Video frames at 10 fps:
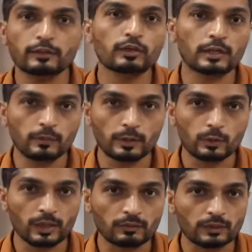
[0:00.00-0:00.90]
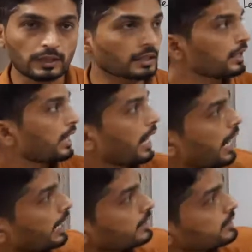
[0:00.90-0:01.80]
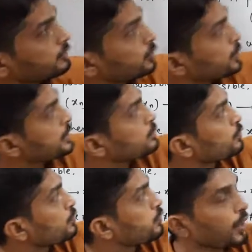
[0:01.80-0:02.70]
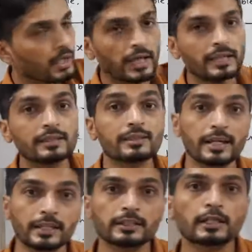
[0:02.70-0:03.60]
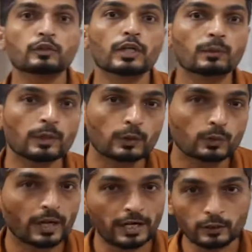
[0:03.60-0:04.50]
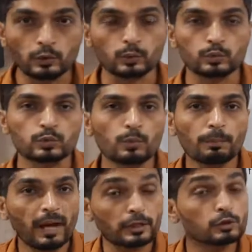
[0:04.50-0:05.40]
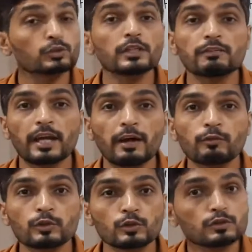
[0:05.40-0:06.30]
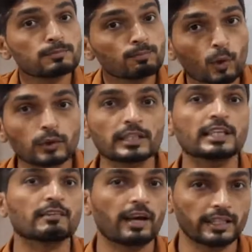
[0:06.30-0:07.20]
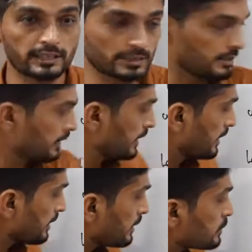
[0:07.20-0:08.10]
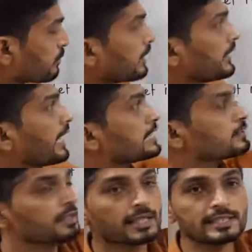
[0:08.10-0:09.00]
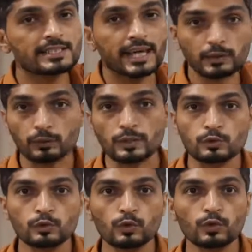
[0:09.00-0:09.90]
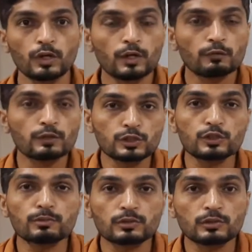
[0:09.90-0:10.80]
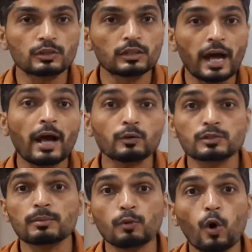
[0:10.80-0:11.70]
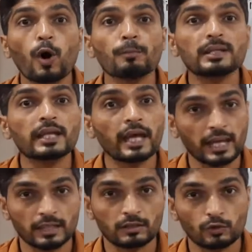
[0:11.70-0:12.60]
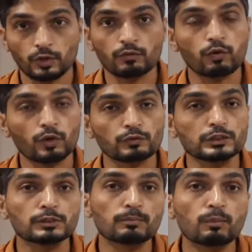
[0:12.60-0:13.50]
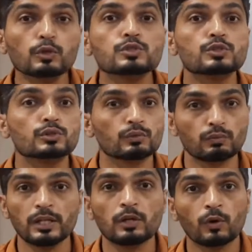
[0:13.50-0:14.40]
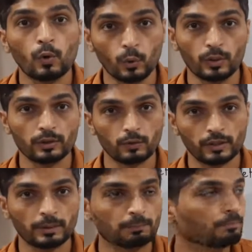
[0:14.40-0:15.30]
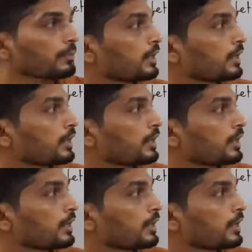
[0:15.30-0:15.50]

than or equal to n1 and 2 is true for n greater than or equal to n2. So actually we have to use both inequalities, this one as well as that one. So we should have some common n, okay, for which both will hold, okay.